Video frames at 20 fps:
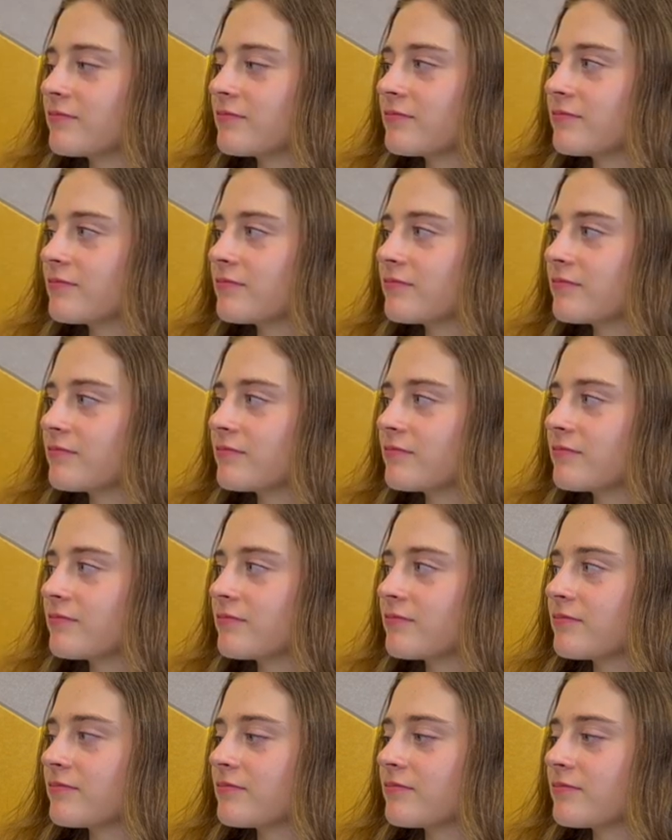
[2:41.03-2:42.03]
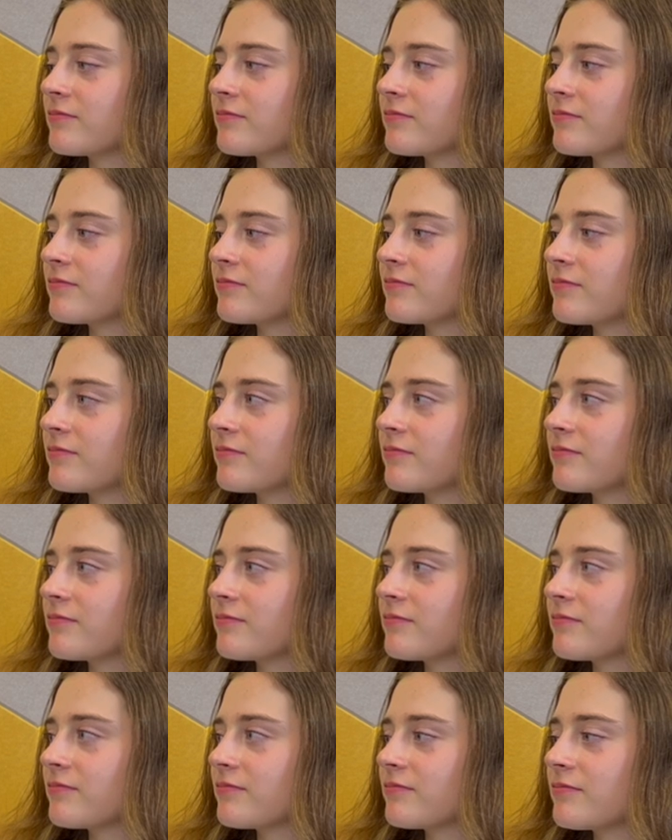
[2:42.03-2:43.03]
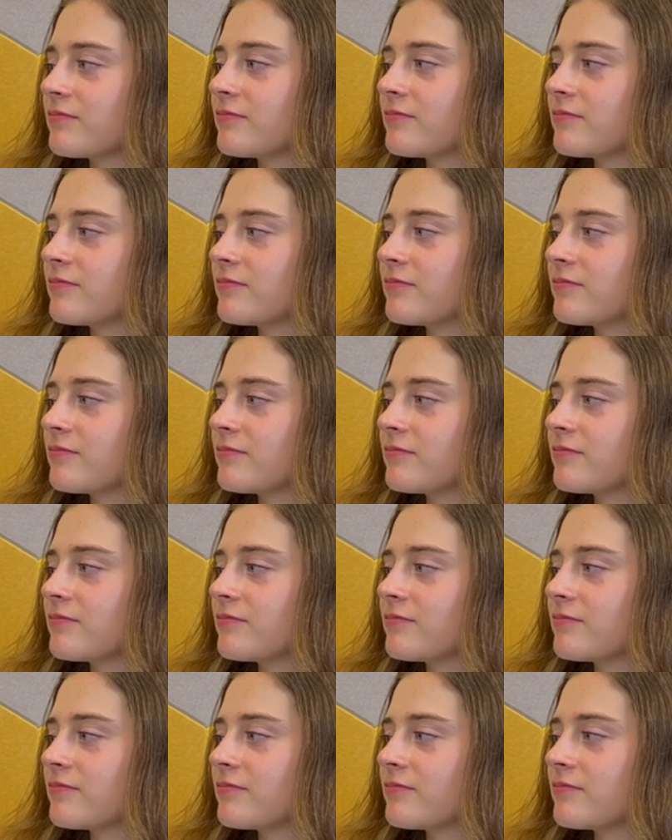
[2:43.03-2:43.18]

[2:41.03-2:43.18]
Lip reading: [no speech]